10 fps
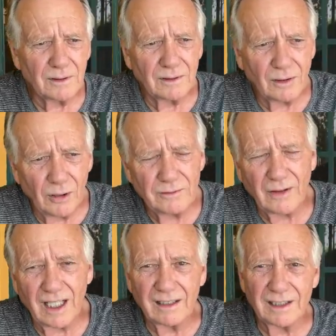code
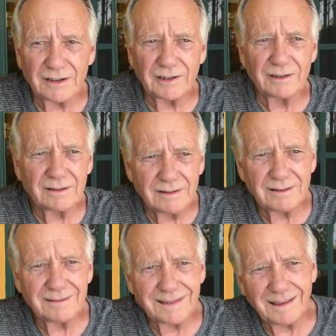violation,
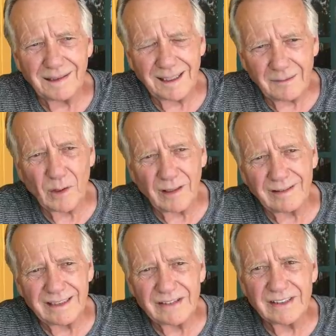or
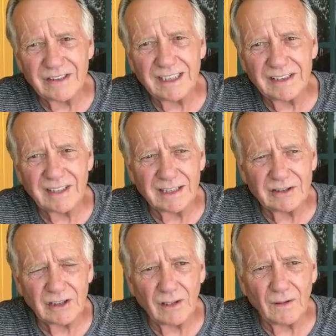at least the city said
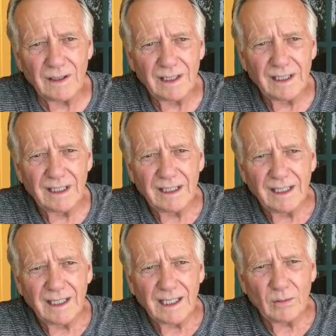so.
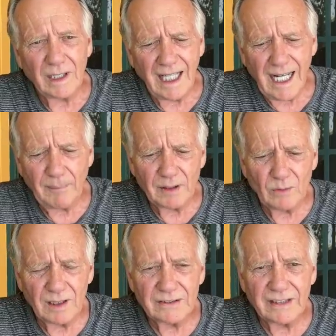And what happened
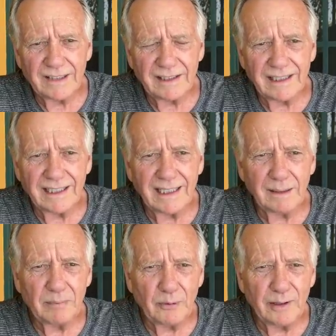was that it
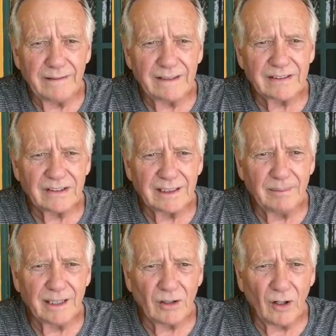had previously
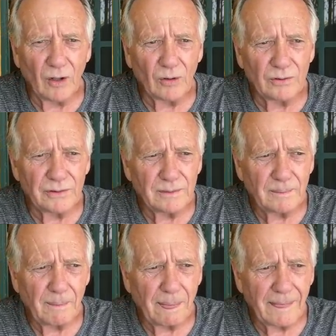been owned
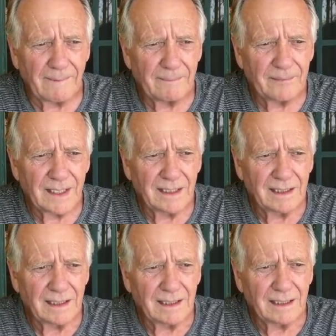
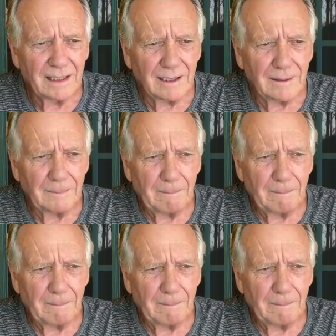by